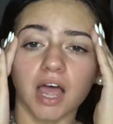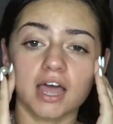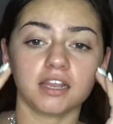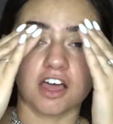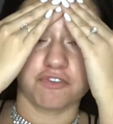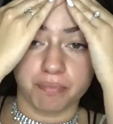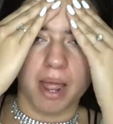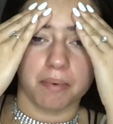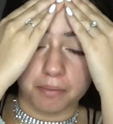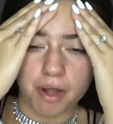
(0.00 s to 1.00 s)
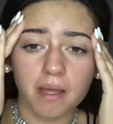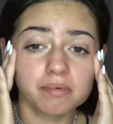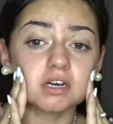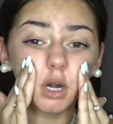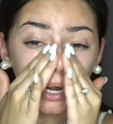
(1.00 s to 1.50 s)
I love primer.
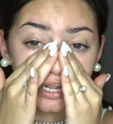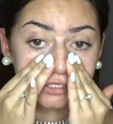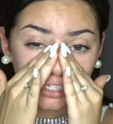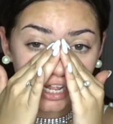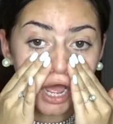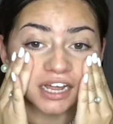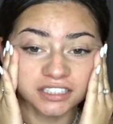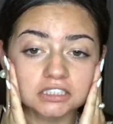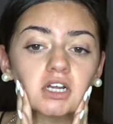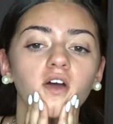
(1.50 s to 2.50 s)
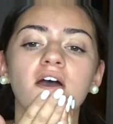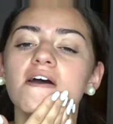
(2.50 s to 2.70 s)
Primer is such